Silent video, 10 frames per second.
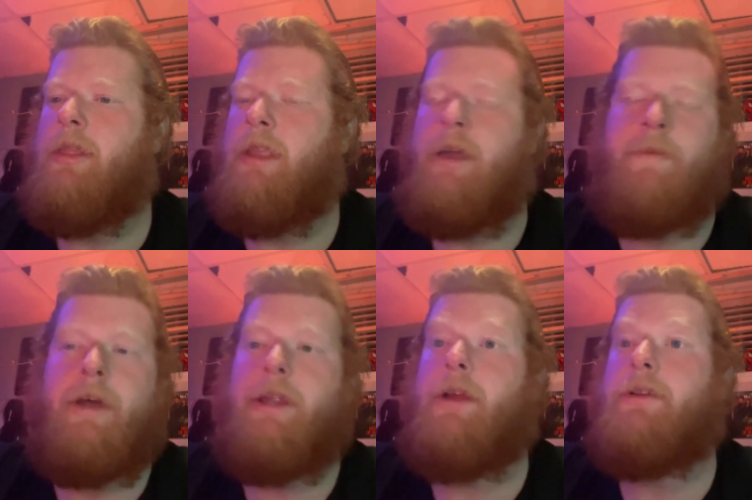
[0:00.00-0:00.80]
I'm
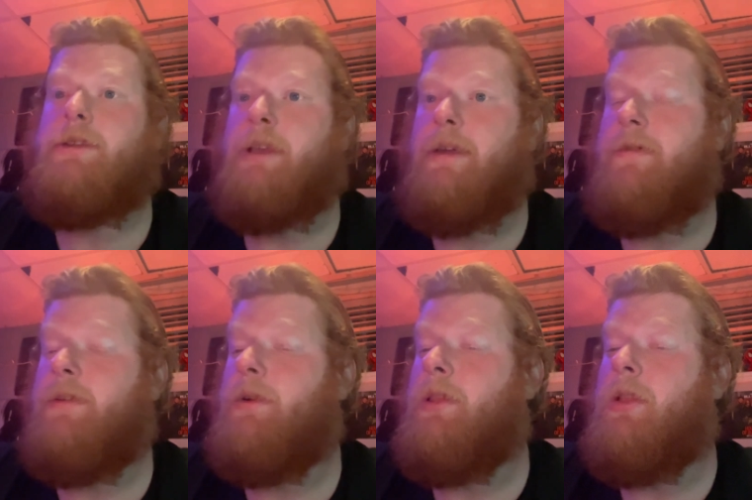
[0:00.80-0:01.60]
not here to give
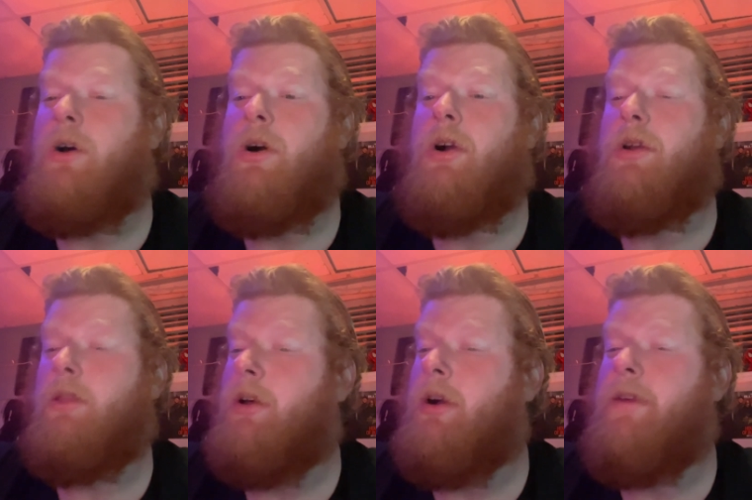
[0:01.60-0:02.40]
you a long,
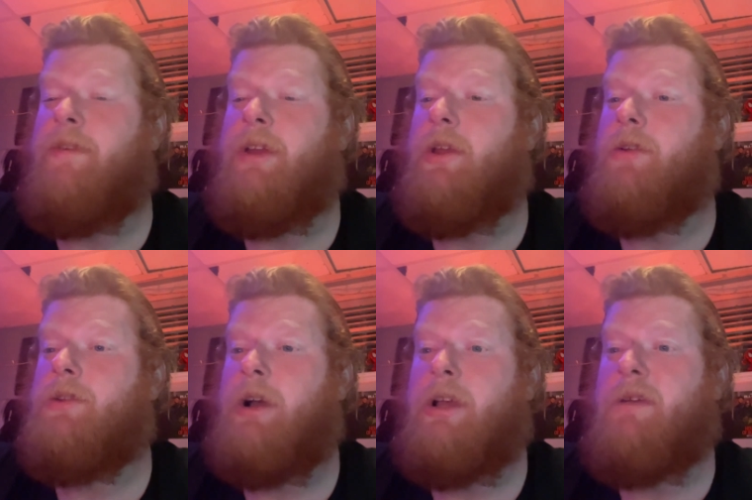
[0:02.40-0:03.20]
long video
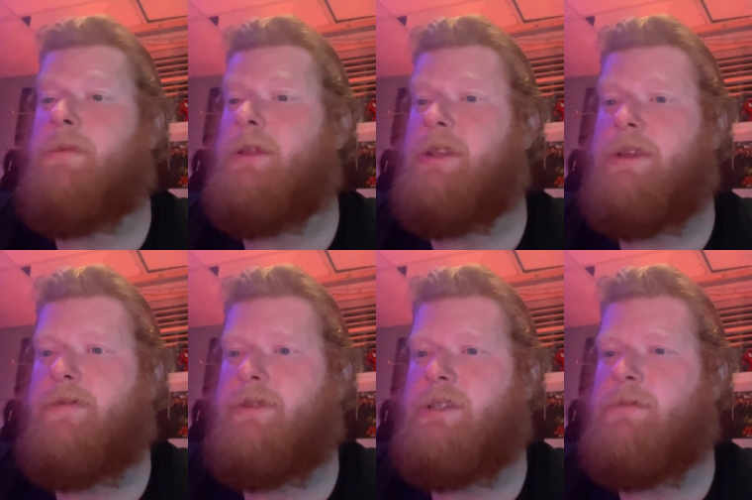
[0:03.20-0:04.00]
talking about the
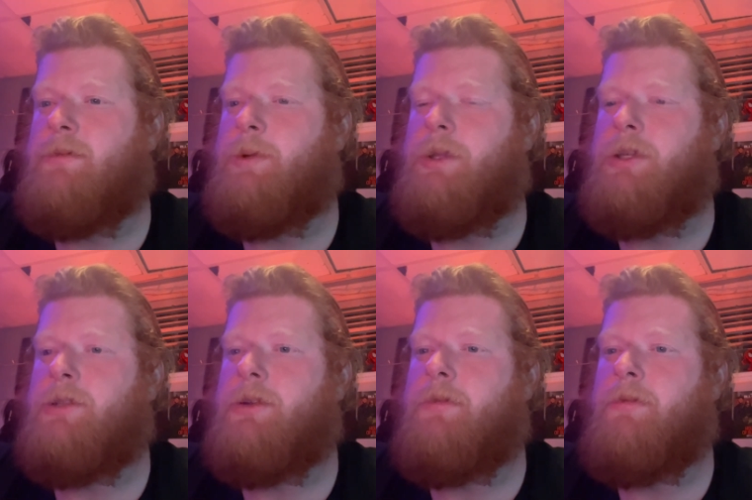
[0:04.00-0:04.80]
differences between these two.